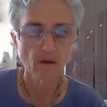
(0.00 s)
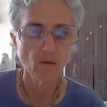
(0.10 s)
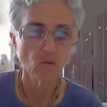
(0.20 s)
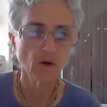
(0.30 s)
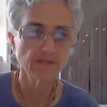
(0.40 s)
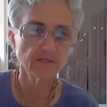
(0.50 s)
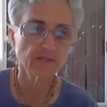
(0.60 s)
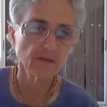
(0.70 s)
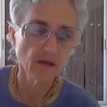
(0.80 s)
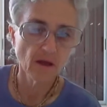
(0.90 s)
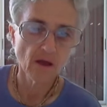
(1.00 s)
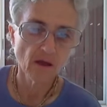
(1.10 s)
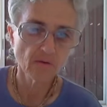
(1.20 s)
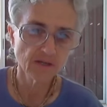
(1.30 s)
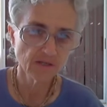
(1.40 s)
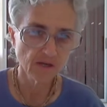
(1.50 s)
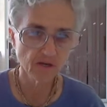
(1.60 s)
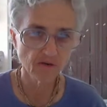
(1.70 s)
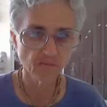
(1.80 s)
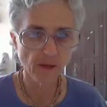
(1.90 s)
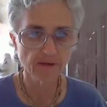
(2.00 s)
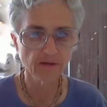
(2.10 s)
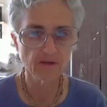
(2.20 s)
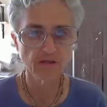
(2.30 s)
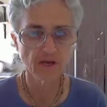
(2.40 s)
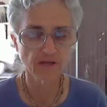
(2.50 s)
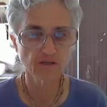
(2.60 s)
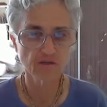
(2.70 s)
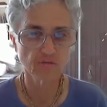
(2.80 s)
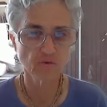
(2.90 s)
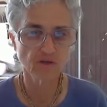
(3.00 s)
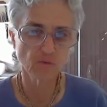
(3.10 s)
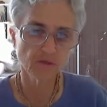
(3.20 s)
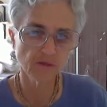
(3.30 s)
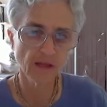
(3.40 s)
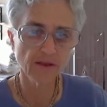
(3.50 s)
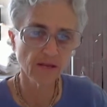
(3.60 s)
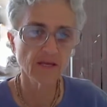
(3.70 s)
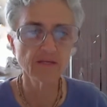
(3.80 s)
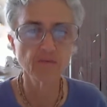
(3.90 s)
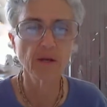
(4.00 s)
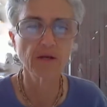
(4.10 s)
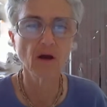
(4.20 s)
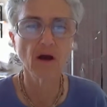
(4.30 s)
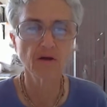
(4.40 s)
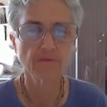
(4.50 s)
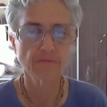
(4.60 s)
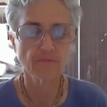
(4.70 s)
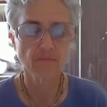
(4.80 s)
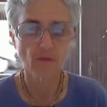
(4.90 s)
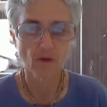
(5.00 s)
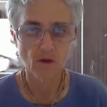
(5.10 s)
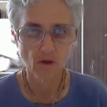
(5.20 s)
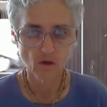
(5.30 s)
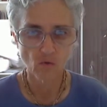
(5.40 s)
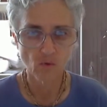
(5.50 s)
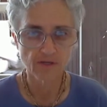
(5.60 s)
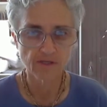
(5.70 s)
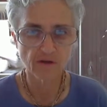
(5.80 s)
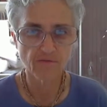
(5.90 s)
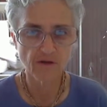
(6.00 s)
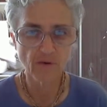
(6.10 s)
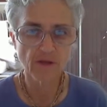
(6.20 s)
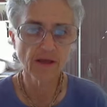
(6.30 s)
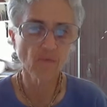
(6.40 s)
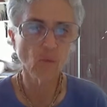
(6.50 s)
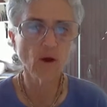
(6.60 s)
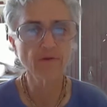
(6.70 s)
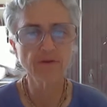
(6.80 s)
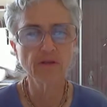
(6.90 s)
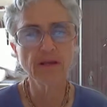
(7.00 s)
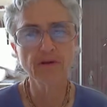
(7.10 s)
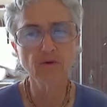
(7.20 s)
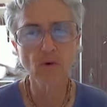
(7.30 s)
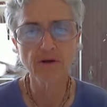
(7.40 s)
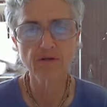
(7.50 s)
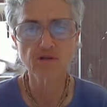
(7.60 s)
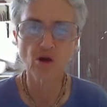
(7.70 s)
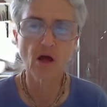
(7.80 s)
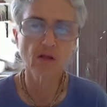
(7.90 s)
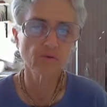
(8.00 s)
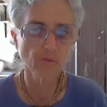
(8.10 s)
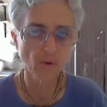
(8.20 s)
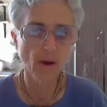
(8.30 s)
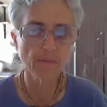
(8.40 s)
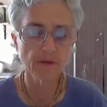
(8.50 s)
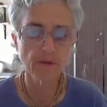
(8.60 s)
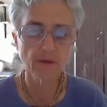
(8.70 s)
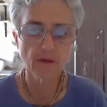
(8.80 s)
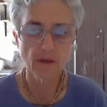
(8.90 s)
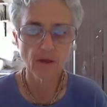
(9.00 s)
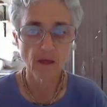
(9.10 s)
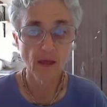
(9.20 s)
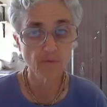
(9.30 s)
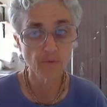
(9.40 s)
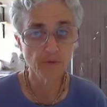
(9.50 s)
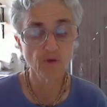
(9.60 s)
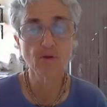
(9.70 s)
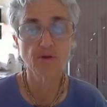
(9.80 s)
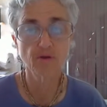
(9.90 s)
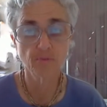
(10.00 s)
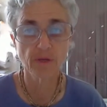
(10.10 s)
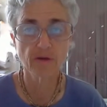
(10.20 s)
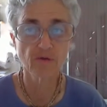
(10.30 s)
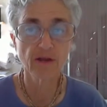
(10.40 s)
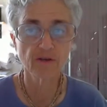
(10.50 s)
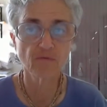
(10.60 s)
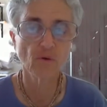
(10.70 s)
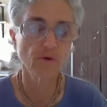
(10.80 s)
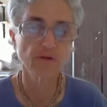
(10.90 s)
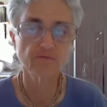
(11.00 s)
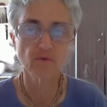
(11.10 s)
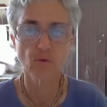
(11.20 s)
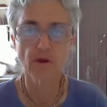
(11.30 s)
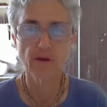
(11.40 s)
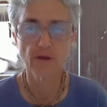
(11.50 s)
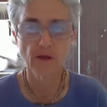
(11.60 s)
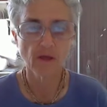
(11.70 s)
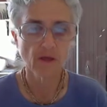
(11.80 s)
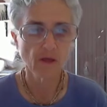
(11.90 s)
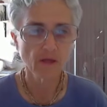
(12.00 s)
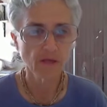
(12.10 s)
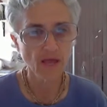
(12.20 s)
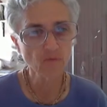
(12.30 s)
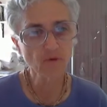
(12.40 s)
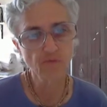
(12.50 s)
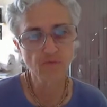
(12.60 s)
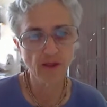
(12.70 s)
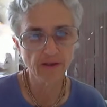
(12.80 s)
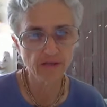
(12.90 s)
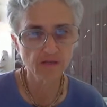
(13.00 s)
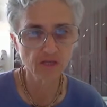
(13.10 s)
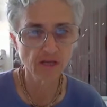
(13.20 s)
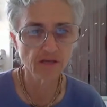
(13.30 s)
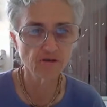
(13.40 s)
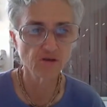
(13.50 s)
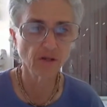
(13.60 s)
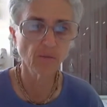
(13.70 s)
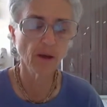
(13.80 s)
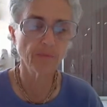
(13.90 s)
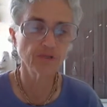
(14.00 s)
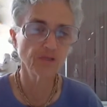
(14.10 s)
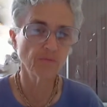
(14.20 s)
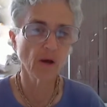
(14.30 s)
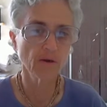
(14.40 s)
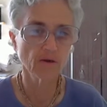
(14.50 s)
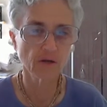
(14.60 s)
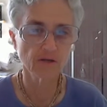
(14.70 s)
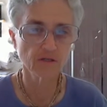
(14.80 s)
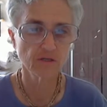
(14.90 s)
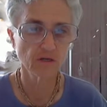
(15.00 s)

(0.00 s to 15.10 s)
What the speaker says: Once, a resident of Bangladesh, which was then East Bengal, who was a very wealthy landlord, scholar, and Brahmin, and reputed to be a great devotee of the Lord, came with a friend to see Srila Babaji Maharaj.